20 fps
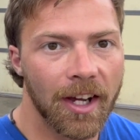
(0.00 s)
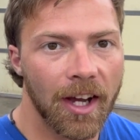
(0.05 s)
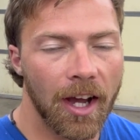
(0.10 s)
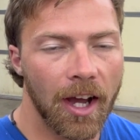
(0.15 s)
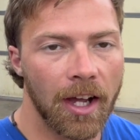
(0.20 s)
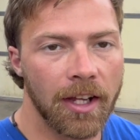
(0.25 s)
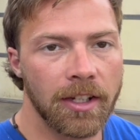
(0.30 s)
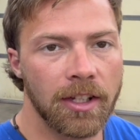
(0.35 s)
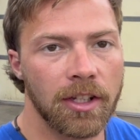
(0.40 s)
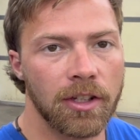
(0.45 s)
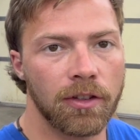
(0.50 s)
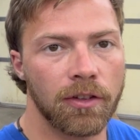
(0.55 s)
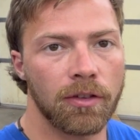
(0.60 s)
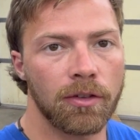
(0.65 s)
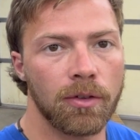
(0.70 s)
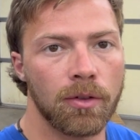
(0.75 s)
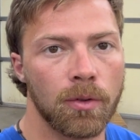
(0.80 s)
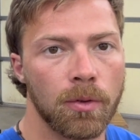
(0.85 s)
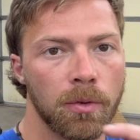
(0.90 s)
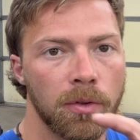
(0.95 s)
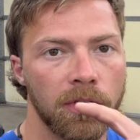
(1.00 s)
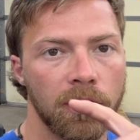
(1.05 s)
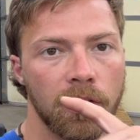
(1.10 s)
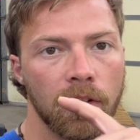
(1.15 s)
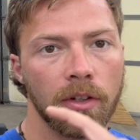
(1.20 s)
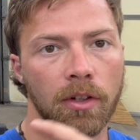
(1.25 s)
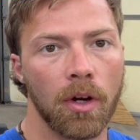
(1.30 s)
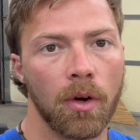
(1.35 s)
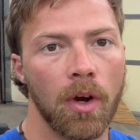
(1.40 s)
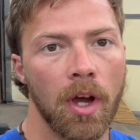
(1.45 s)
I need to
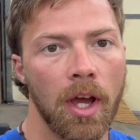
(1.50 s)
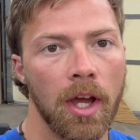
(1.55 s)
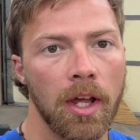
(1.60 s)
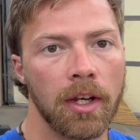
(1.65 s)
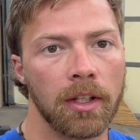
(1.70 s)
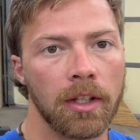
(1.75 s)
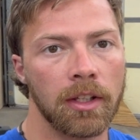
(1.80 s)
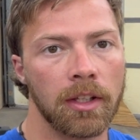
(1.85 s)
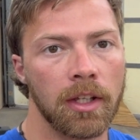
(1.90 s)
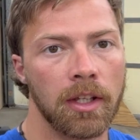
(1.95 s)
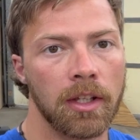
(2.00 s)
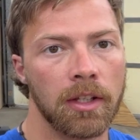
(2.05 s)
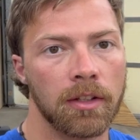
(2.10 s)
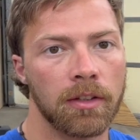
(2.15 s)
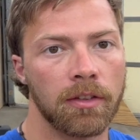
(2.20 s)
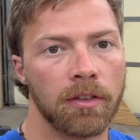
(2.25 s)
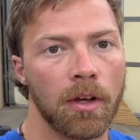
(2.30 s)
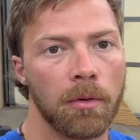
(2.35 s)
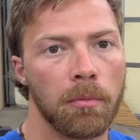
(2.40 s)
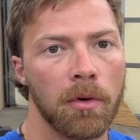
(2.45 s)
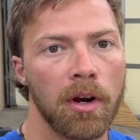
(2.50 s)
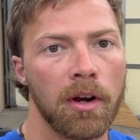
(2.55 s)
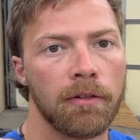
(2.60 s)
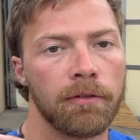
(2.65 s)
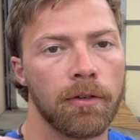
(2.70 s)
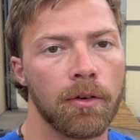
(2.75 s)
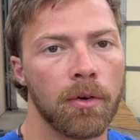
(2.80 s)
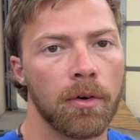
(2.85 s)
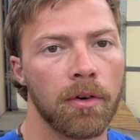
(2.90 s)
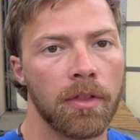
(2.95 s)
still go ahead and get somewhere
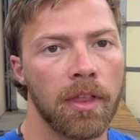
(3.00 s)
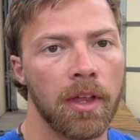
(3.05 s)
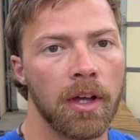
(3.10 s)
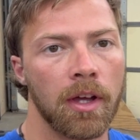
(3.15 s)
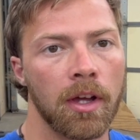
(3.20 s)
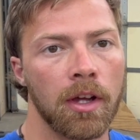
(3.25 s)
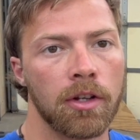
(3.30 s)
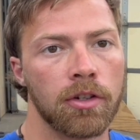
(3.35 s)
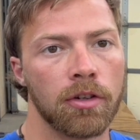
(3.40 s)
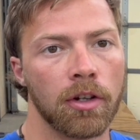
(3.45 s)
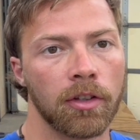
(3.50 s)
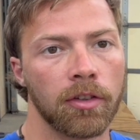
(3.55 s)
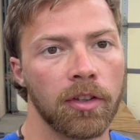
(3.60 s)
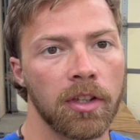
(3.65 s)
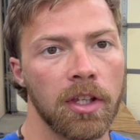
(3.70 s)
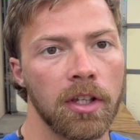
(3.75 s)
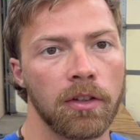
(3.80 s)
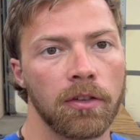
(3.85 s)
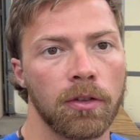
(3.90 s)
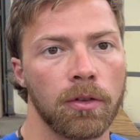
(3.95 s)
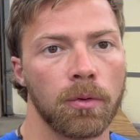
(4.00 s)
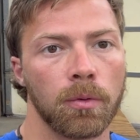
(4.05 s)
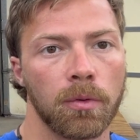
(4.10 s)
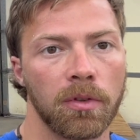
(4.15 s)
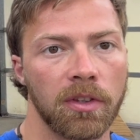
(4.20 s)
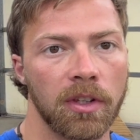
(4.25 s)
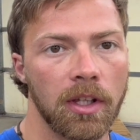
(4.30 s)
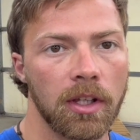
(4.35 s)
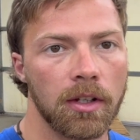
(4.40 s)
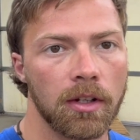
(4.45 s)
for the trick ski to
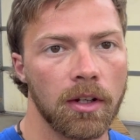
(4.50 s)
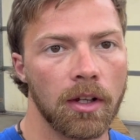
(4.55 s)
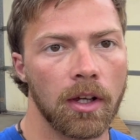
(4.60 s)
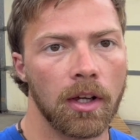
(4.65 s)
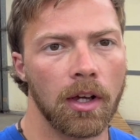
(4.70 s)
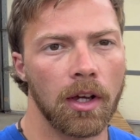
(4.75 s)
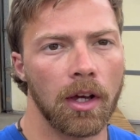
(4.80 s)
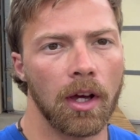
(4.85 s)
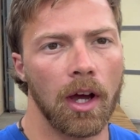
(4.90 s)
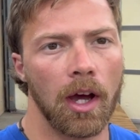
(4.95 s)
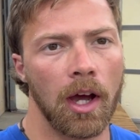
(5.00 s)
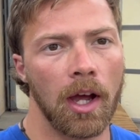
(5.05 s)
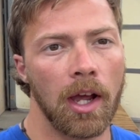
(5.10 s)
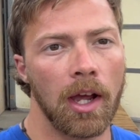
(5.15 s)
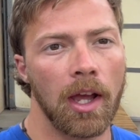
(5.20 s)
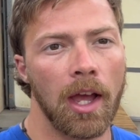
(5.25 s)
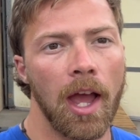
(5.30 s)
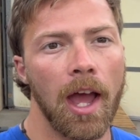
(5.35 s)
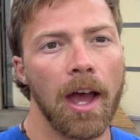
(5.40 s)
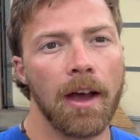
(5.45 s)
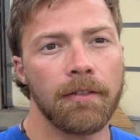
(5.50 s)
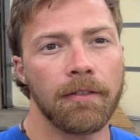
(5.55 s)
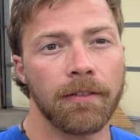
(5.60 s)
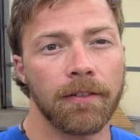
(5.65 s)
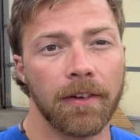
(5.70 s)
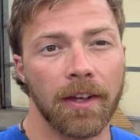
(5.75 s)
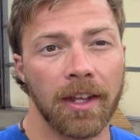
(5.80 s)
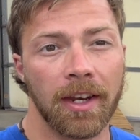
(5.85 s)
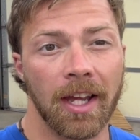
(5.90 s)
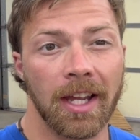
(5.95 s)
sit. I
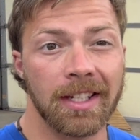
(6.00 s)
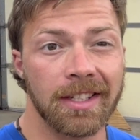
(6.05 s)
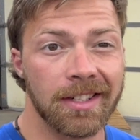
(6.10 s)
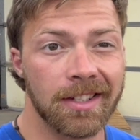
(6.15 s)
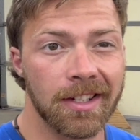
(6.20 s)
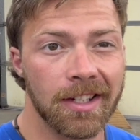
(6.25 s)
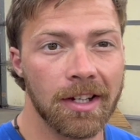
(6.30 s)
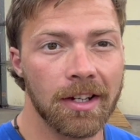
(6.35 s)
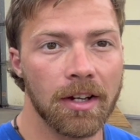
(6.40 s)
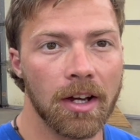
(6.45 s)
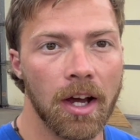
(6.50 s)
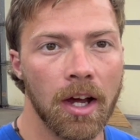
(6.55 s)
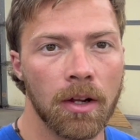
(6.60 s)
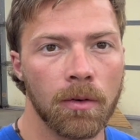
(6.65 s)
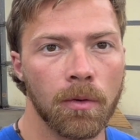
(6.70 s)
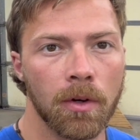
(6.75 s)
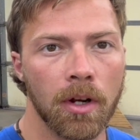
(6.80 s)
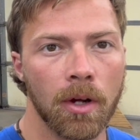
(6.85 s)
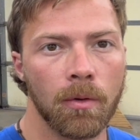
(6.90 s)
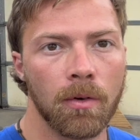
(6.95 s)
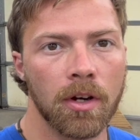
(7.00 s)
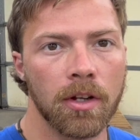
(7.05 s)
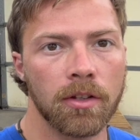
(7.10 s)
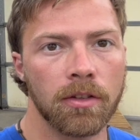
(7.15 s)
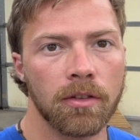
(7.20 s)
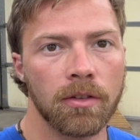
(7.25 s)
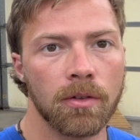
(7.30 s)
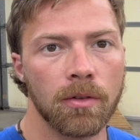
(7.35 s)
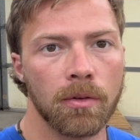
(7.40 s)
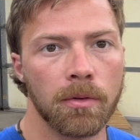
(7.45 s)
have an idea on what I want
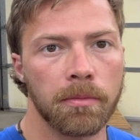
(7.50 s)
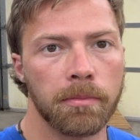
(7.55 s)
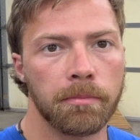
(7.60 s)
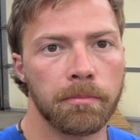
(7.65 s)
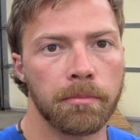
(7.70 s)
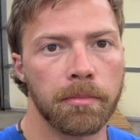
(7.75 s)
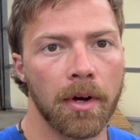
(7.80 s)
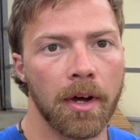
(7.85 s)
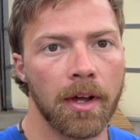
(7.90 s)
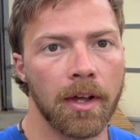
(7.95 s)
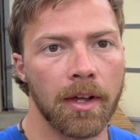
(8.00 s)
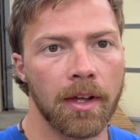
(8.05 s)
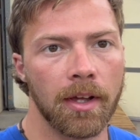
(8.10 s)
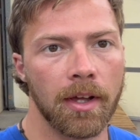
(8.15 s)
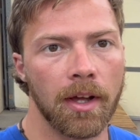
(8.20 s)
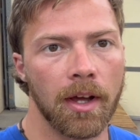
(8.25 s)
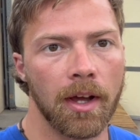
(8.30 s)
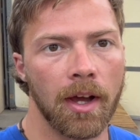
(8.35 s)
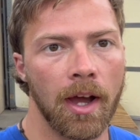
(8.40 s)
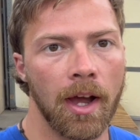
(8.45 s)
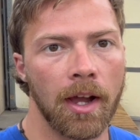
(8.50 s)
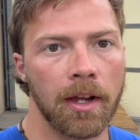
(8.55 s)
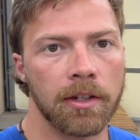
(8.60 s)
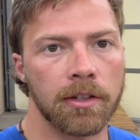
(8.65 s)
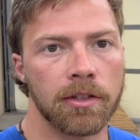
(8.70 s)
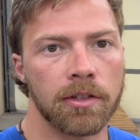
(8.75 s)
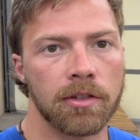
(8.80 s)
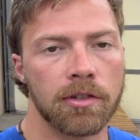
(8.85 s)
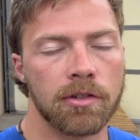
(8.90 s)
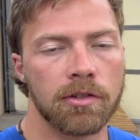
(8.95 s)
to do, but I
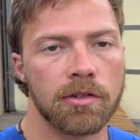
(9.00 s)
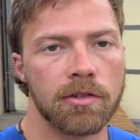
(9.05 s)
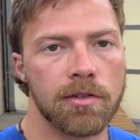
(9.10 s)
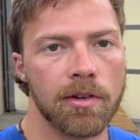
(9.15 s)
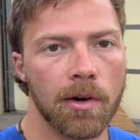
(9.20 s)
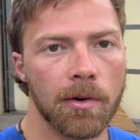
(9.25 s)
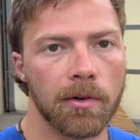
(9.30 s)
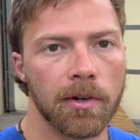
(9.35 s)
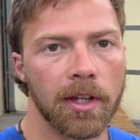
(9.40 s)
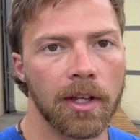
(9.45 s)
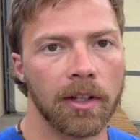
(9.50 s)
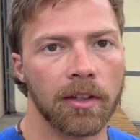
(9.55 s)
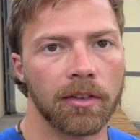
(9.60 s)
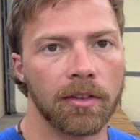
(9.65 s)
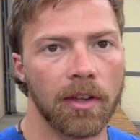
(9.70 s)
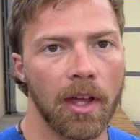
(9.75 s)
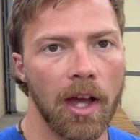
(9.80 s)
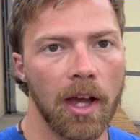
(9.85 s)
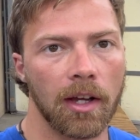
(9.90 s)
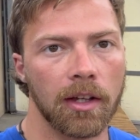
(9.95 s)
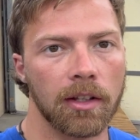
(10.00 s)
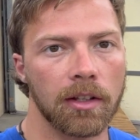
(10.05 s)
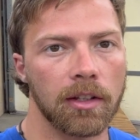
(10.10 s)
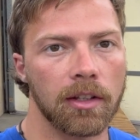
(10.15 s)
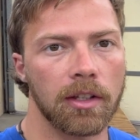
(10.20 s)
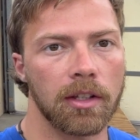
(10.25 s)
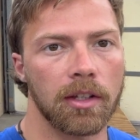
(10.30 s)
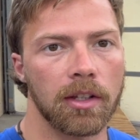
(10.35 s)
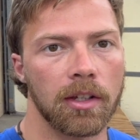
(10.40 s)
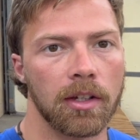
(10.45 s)
don't
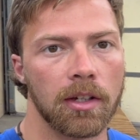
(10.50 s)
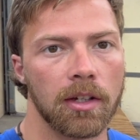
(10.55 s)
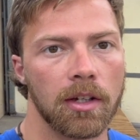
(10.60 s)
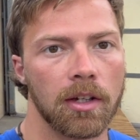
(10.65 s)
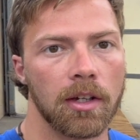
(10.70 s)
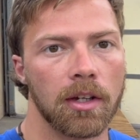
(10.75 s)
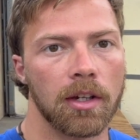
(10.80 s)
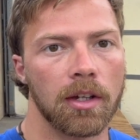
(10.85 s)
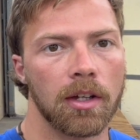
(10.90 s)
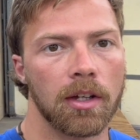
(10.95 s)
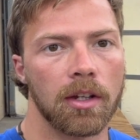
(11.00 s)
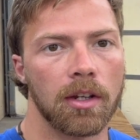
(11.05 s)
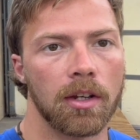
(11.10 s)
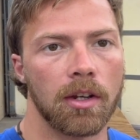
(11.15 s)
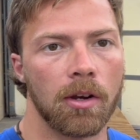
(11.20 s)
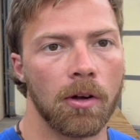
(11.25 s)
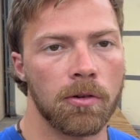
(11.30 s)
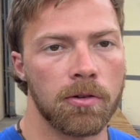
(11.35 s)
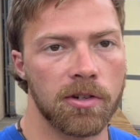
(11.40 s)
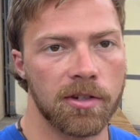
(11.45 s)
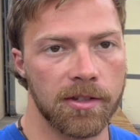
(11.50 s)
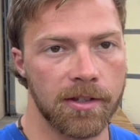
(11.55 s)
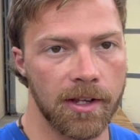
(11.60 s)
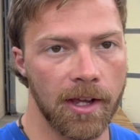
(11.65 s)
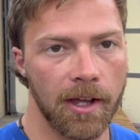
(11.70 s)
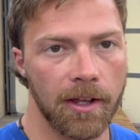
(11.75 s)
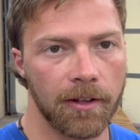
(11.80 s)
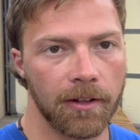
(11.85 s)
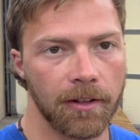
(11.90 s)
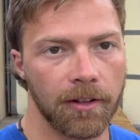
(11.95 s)
exactly know just
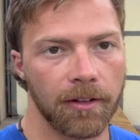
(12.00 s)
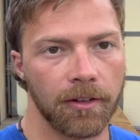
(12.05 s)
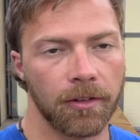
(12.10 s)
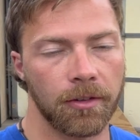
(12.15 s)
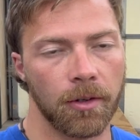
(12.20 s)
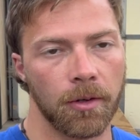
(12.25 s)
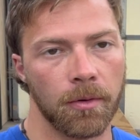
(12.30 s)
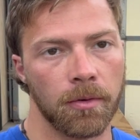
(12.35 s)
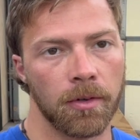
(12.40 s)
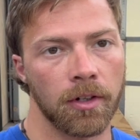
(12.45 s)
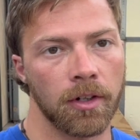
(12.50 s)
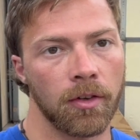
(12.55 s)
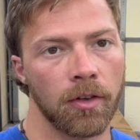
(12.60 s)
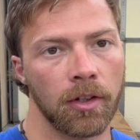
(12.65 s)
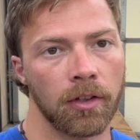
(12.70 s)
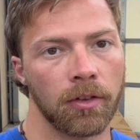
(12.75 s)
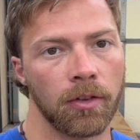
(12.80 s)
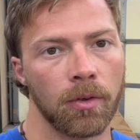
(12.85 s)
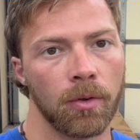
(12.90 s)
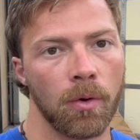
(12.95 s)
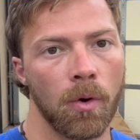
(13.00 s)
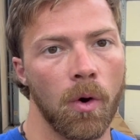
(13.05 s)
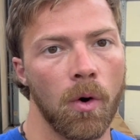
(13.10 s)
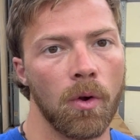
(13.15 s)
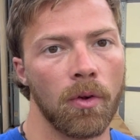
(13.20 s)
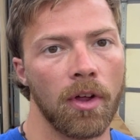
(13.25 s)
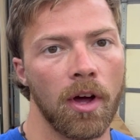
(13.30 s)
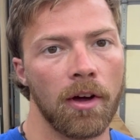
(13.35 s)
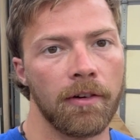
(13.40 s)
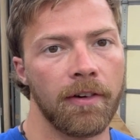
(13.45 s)
yet. So we're going to
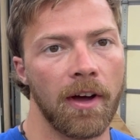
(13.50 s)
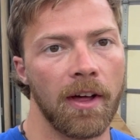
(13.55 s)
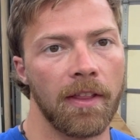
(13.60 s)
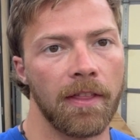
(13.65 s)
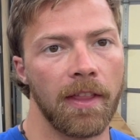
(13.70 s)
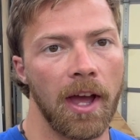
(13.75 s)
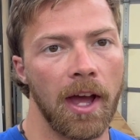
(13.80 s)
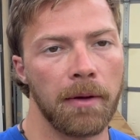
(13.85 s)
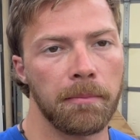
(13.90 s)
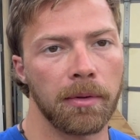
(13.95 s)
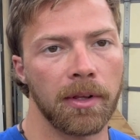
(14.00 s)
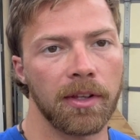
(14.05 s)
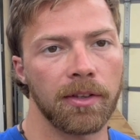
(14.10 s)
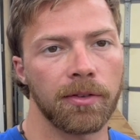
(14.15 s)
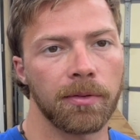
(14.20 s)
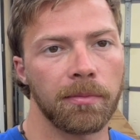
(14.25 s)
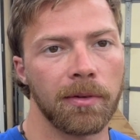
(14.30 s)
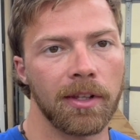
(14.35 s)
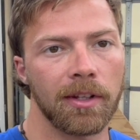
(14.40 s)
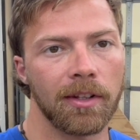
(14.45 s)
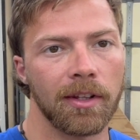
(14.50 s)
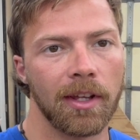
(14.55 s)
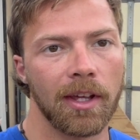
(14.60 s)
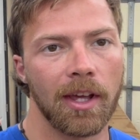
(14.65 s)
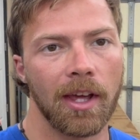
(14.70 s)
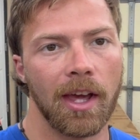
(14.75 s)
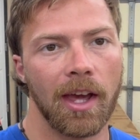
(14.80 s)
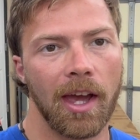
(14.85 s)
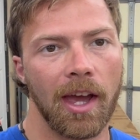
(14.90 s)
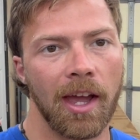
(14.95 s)
hold off on that placement,
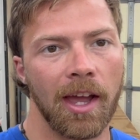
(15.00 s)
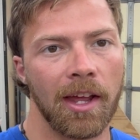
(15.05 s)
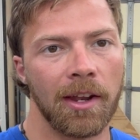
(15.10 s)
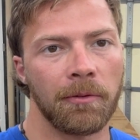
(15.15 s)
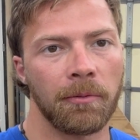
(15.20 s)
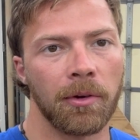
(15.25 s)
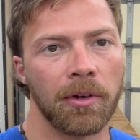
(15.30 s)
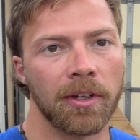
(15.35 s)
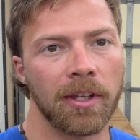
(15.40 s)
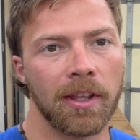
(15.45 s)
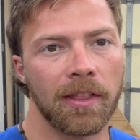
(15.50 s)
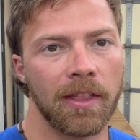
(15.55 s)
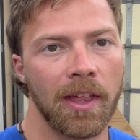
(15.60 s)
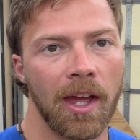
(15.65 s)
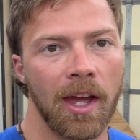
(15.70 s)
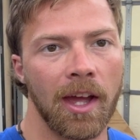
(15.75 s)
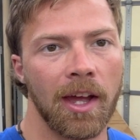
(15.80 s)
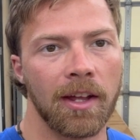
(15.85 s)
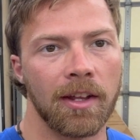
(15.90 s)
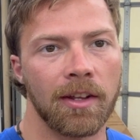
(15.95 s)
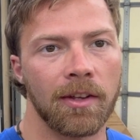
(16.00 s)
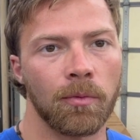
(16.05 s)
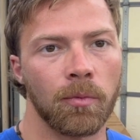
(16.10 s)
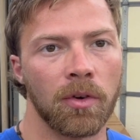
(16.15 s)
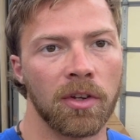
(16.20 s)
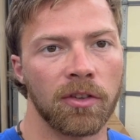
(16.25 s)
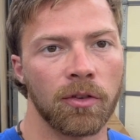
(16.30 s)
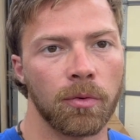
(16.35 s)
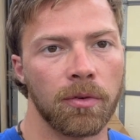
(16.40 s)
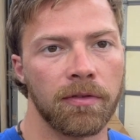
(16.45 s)
and we'll get that
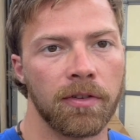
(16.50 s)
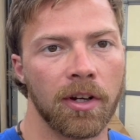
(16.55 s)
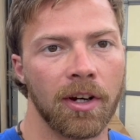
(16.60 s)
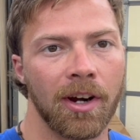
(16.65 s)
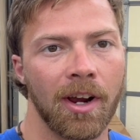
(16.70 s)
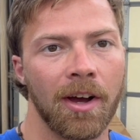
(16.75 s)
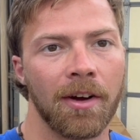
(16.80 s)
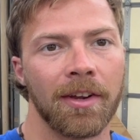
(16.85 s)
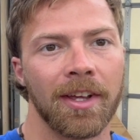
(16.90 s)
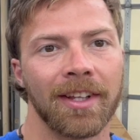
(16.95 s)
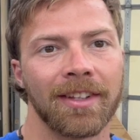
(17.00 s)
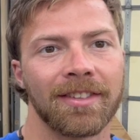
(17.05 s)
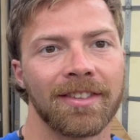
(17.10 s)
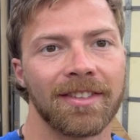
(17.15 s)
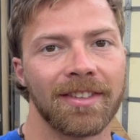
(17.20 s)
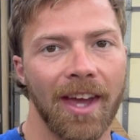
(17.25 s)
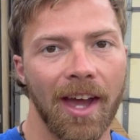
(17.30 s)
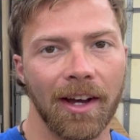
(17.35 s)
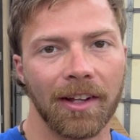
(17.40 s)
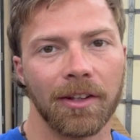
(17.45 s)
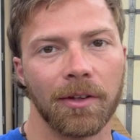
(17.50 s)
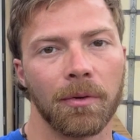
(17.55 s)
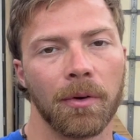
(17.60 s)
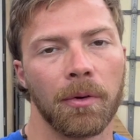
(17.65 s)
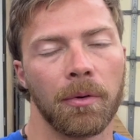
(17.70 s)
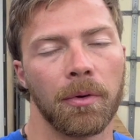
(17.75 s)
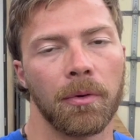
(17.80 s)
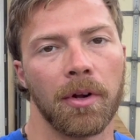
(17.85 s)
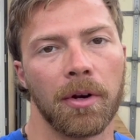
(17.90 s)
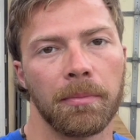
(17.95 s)
once we figure out exactly where
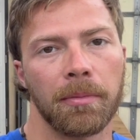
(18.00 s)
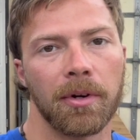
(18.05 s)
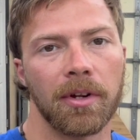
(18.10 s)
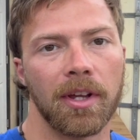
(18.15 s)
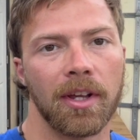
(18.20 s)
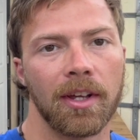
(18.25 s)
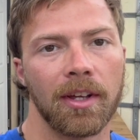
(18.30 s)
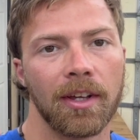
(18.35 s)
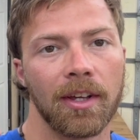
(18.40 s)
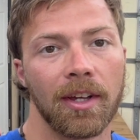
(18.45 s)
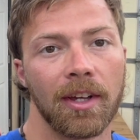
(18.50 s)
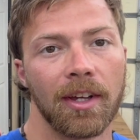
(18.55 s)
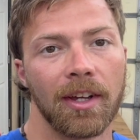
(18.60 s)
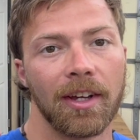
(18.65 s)
we want to put it.